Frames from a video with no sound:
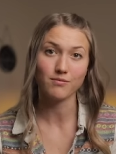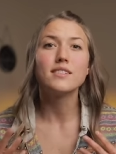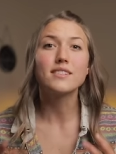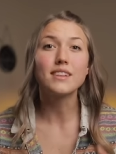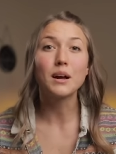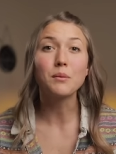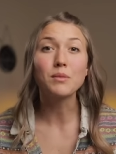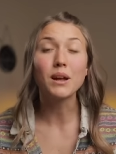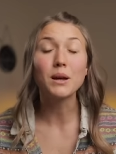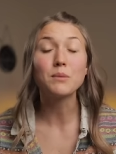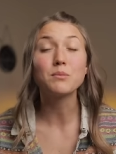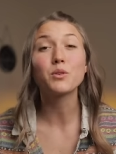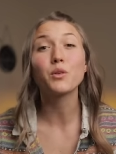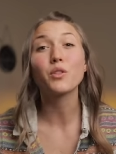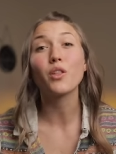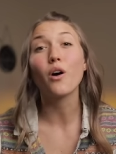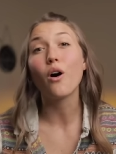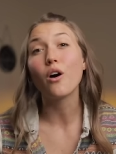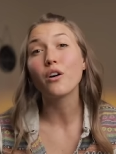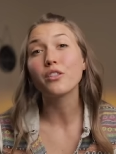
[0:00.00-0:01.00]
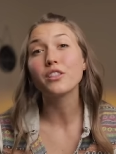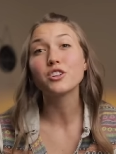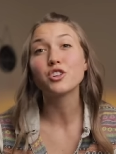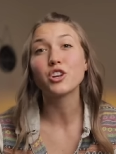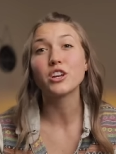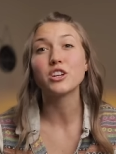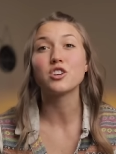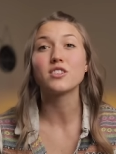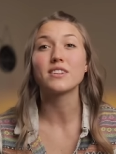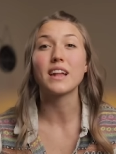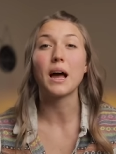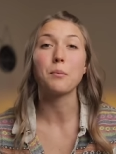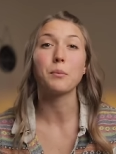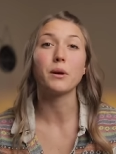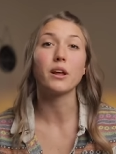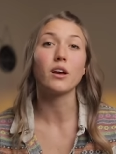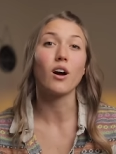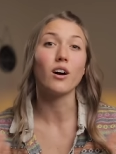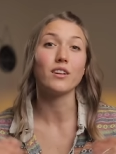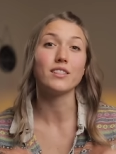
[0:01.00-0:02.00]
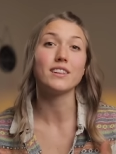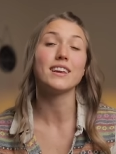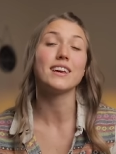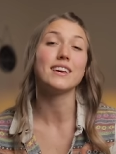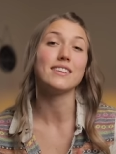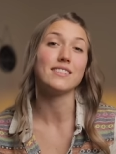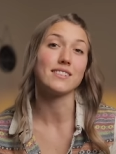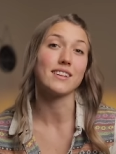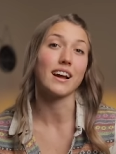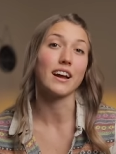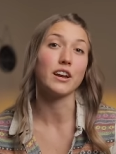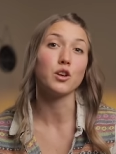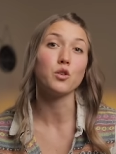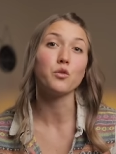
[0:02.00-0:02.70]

Sometimes, with all the changes happening on the inside,